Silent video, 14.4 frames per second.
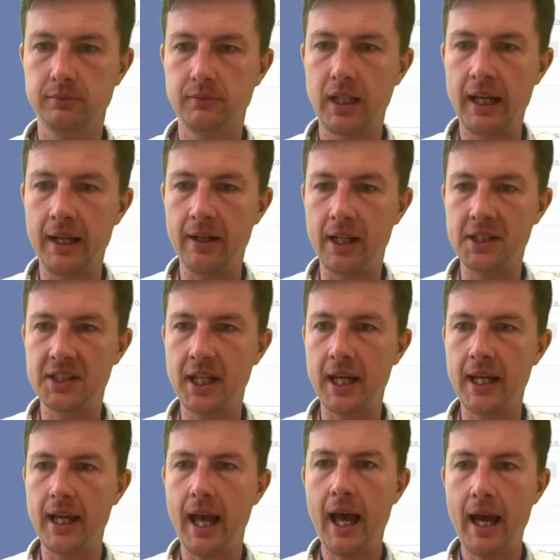and I
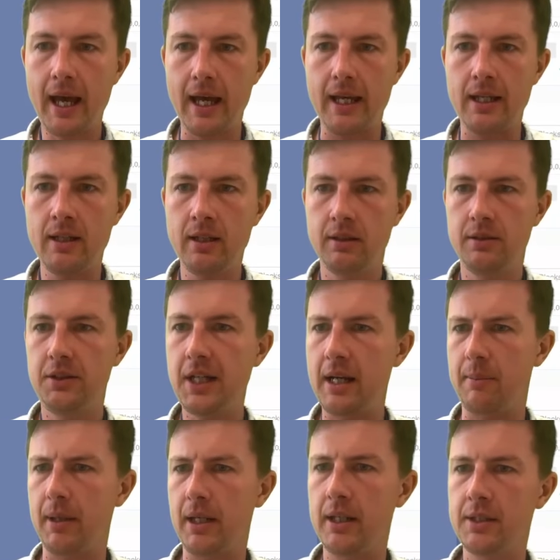say, hey,
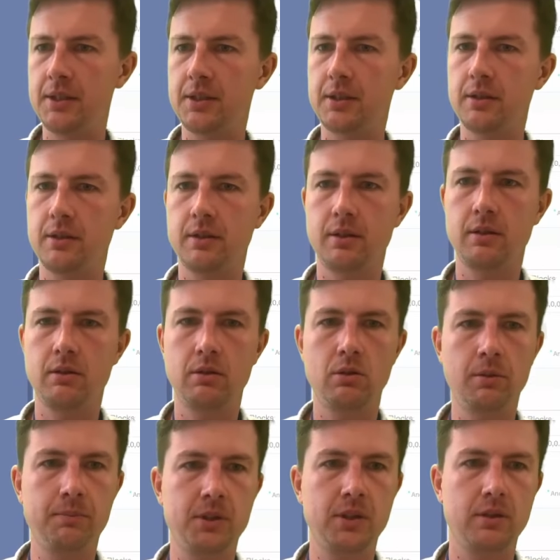database,
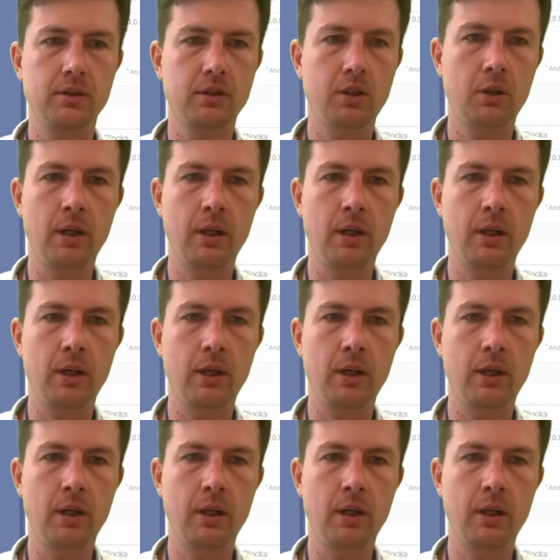whoops, go